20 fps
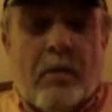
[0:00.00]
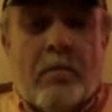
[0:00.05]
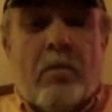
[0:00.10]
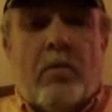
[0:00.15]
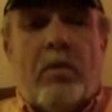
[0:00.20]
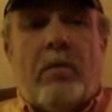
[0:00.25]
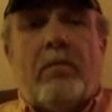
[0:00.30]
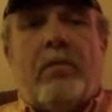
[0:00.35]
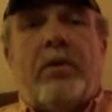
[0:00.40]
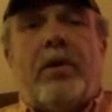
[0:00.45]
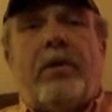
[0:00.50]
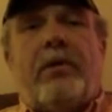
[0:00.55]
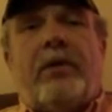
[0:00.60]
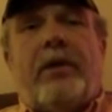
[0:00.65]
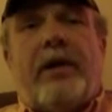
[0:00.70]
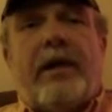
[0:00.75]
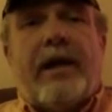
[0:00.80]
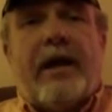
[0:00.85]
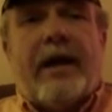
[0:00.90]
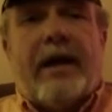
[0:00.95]
What we'll do
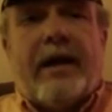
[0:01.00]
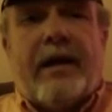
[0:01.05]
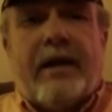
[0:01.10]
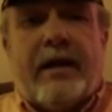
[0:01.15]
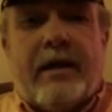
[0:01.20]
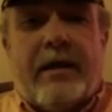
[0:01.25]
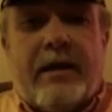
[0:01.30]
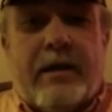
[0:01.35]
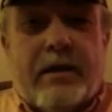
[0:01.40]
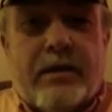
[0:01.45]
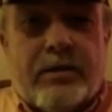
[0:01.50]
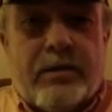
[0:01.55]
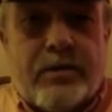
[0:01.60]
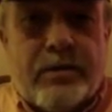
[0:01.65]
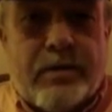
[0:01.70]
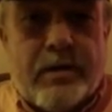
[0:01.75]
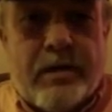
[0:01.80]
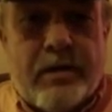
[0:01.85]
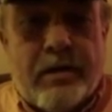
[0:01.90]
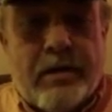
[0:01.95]
today
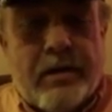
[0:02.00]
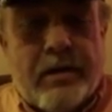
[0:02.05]
is